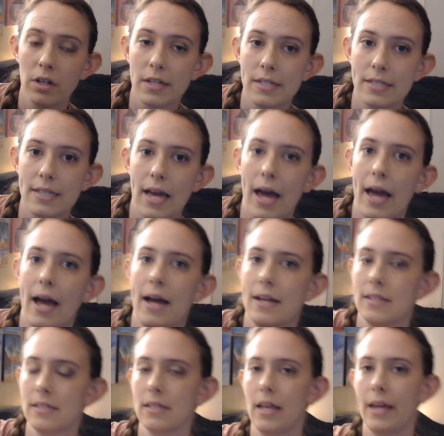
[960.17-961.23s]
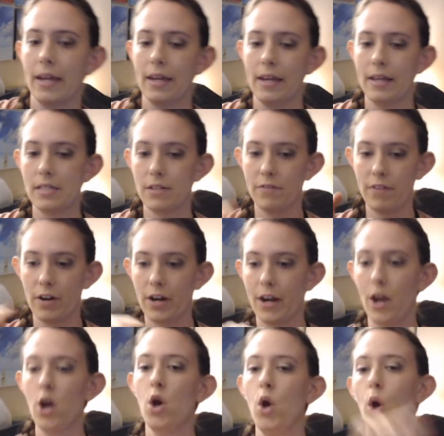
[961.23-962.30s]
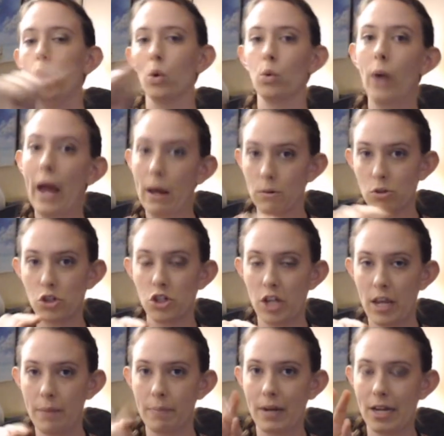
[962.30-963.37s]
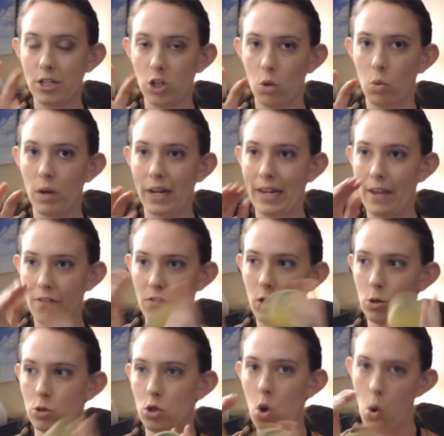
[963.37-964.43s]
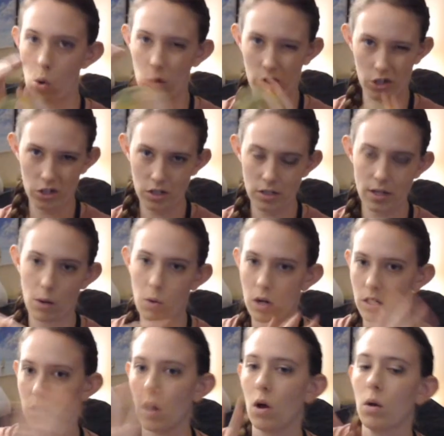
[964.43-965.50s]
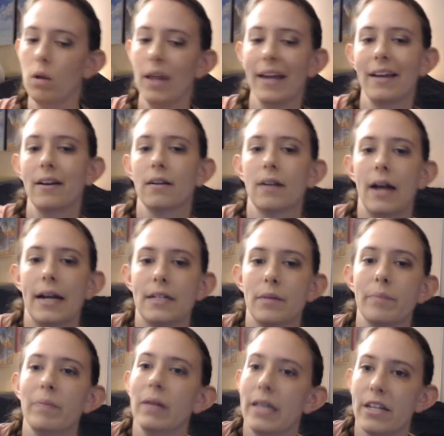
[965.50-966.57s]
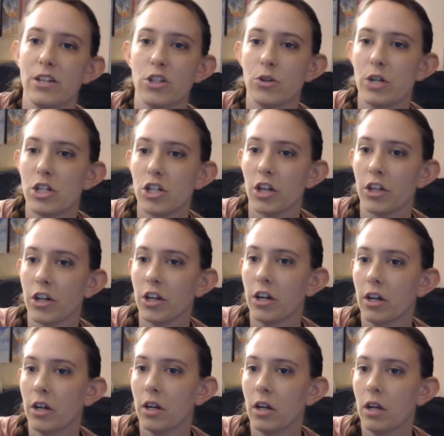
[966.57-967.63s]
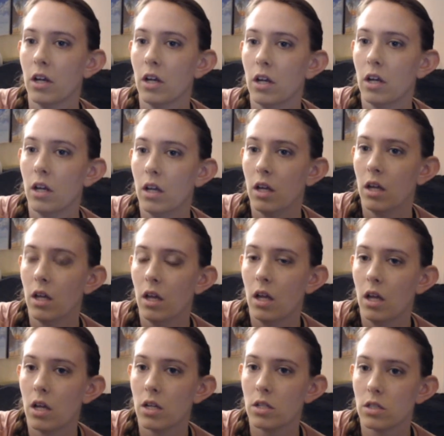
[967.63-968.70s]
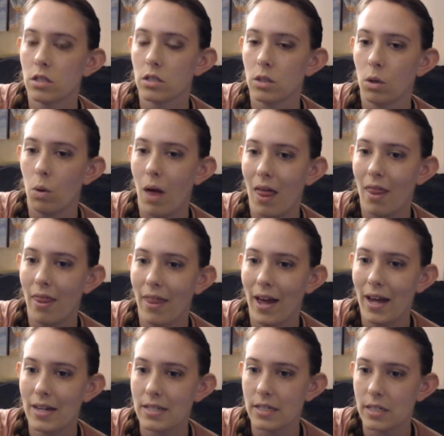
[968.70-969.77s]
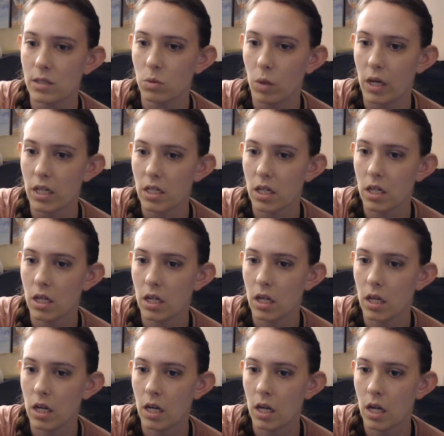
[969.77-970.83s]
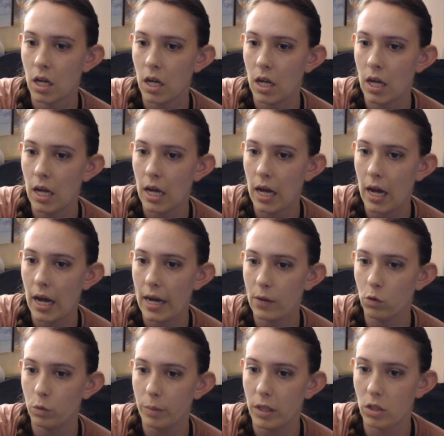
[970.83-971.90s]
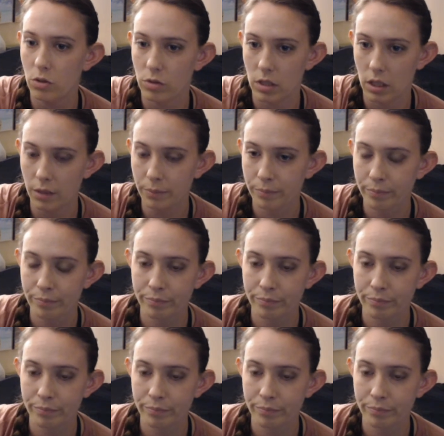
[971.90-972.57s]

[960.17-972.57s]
because that has like, it's a very round shape and I don't want to get those corners. I want it to all like kind of blend to each other. So that is what I will be using.